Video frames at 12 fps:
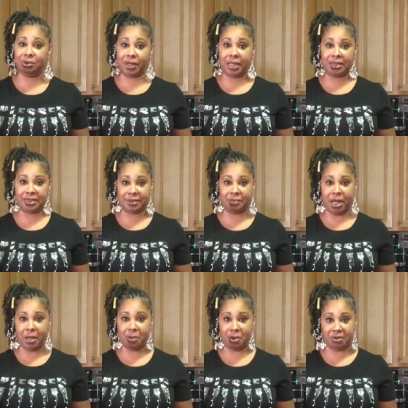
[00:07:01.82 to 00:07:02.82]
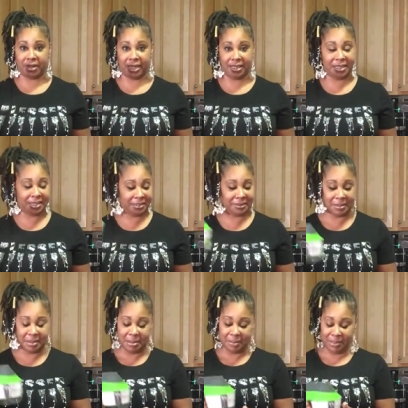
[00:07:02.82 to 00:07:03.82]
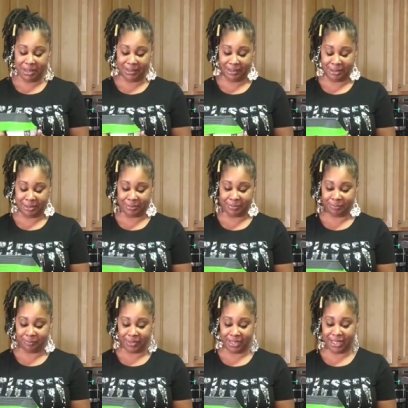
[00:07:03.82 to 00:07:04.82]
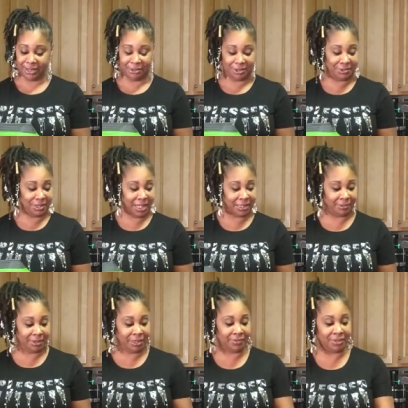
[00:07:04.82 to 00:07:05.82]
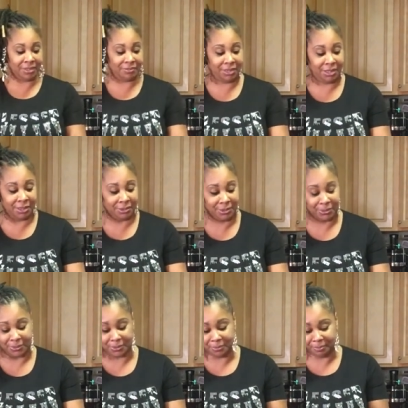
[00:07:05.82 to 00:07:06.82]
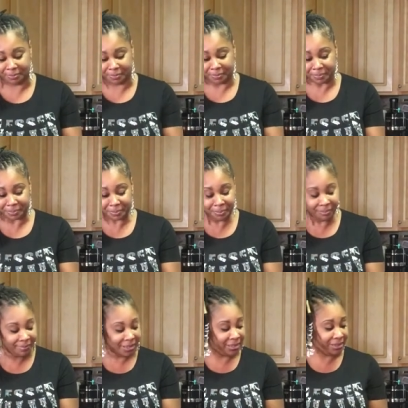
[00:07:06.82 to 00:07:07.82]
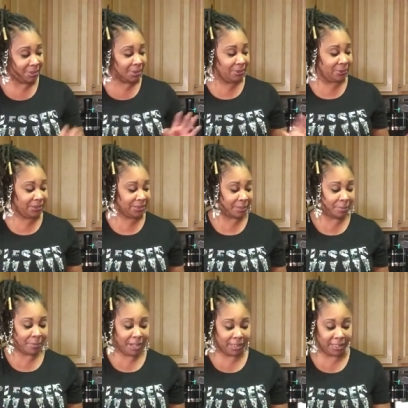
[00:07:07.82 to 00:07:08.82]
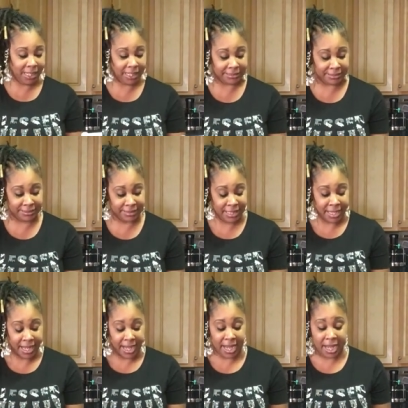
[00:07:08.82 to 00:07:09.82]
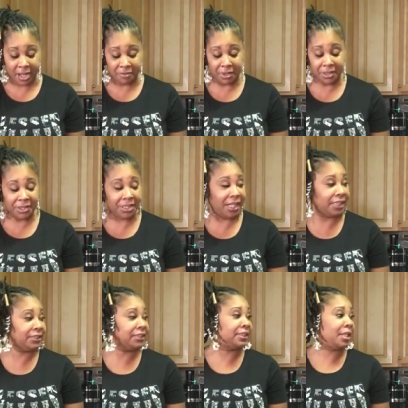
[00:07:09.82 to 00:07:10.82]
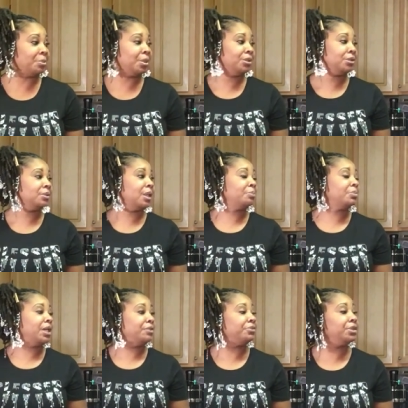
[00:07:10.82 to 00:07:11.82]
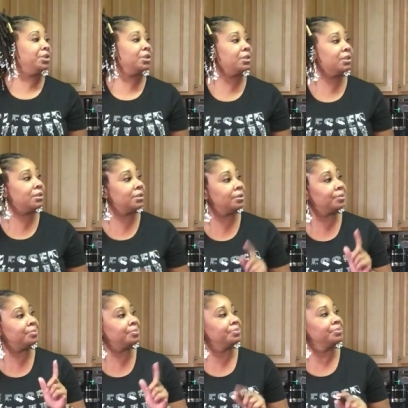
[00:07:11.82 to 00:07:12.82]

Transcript: track of this bad boy right here. But um, I thought you guys would love this video too. So those are some of my gadgets. I have other gadgets. I'm going to, I'm definitely going to um,